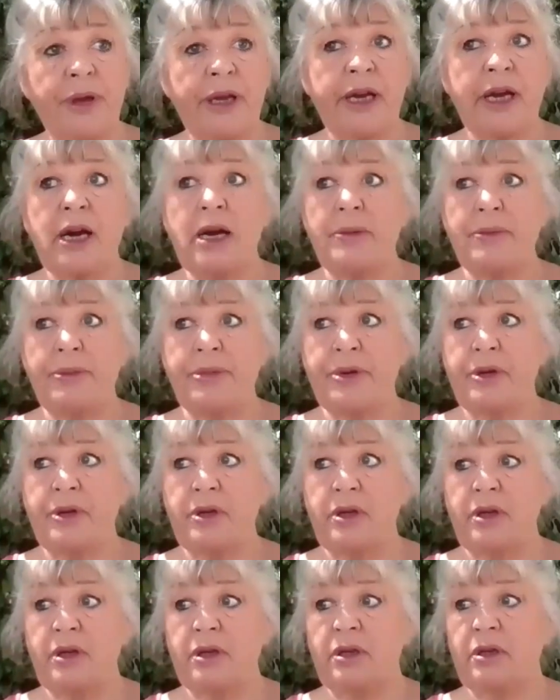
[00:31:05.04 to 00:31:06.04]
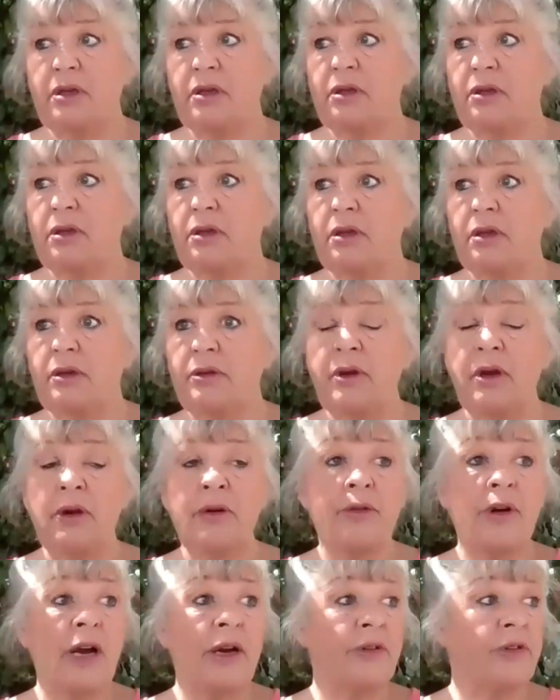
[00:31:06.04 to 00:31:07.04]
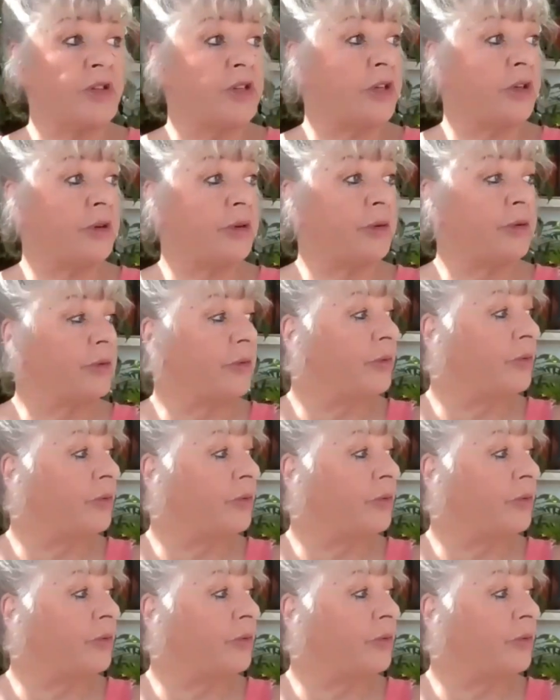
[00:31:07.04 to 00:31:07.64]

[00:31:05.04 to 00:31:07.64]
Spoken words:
pick up around you